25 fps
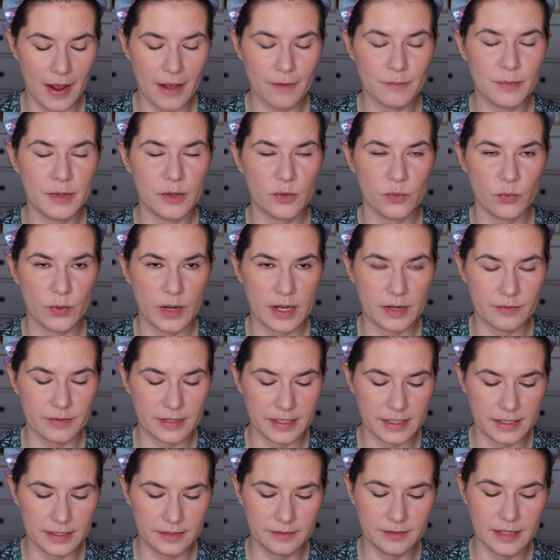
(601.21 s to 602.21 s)
I've been
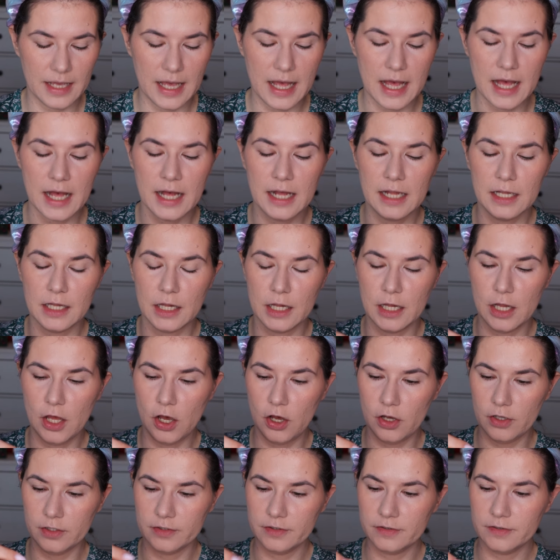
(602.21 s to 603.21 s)
wearing it a
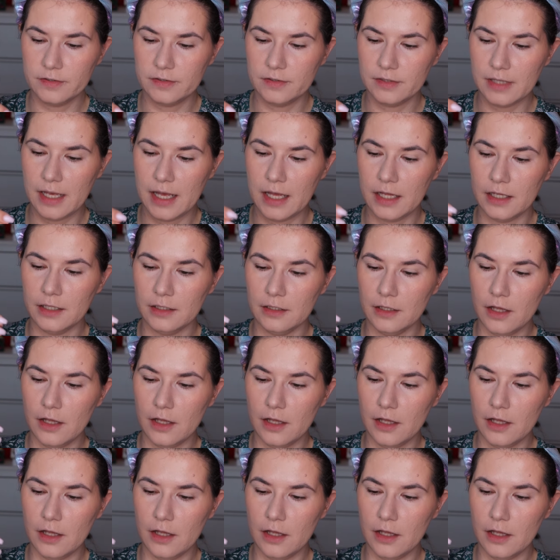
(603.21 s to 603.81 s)
lot a